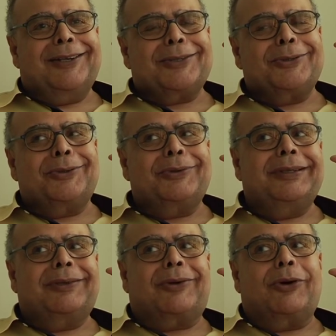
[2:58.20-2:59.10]
So
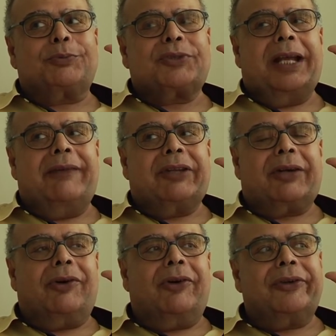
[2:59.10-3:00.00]
the Copts have
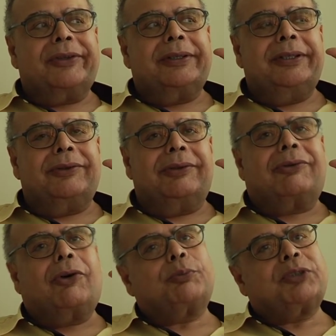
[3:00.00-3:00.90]
their own,
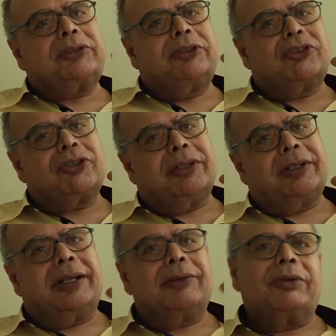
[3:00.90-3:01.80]
Coptic
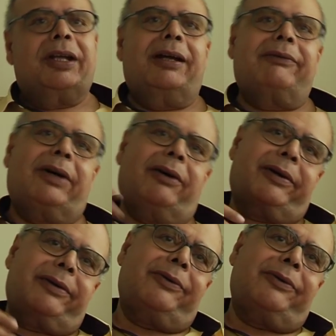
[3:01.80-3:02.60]
teacher, and we have our,